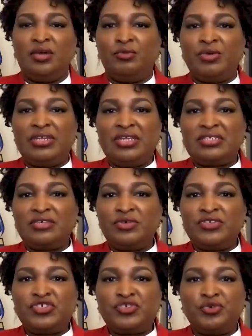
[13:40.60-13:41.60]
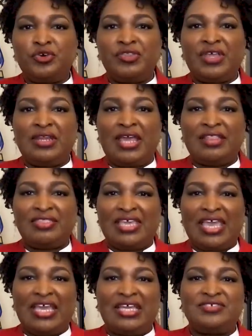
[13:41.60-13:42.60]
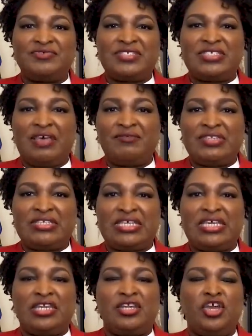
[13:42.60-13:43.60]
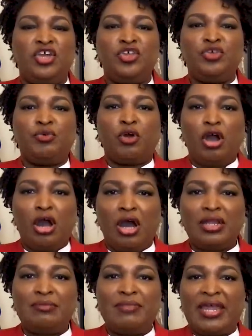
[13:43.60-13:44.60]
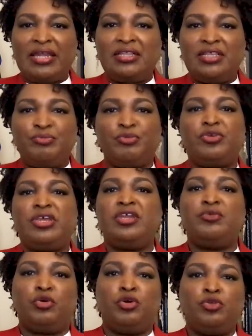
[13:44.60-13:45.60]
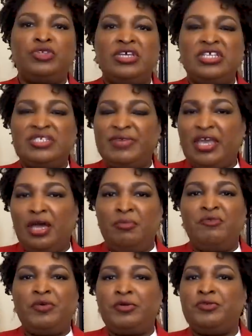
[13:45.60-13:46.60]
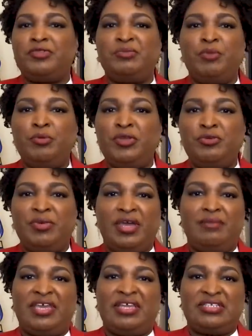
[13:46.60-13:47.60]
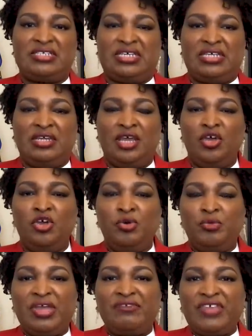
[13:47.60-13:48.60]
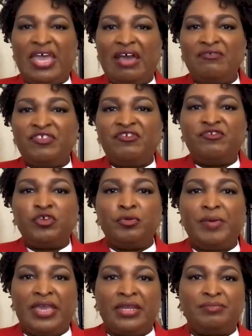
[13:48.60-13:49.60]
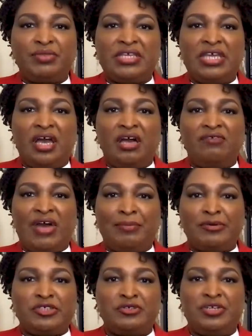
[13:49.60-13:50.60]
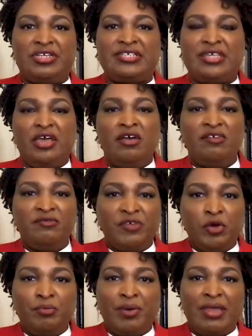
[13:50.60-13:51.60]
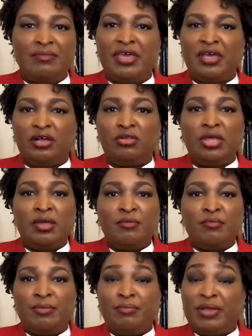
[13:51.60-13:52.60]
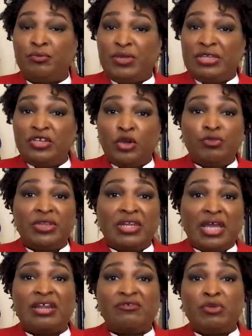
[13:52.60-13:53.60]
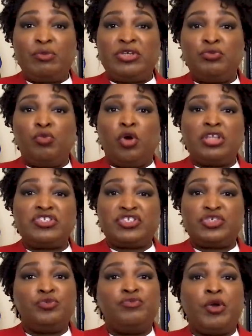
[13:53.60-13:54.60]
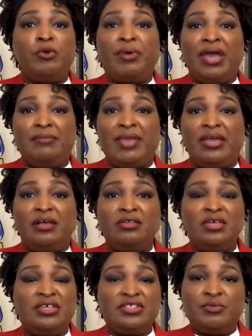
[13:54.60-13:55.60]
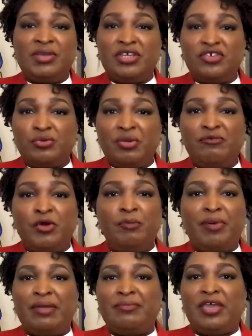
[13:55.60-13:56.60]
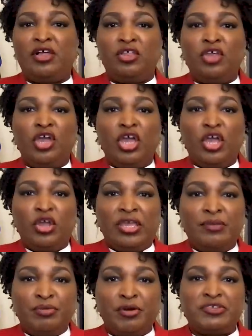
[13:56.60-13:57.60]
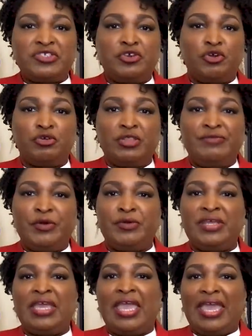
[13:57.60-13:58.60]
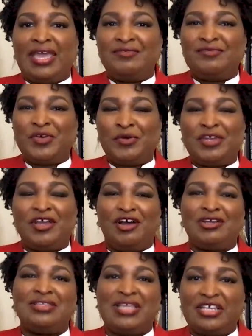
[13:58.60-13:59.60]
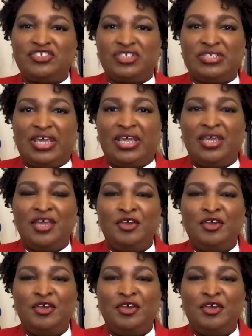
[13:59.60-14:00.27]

We need to ensure that at the age of seventeen, you are automatically pre-enrolled to become a voter the moment you become eighteen. We have to have the full panoply of opportunities. Vote by mail, but we know that not everyone wants to vote by mail, so making sure we have vote by mail, in-person early voting, and voting on election day.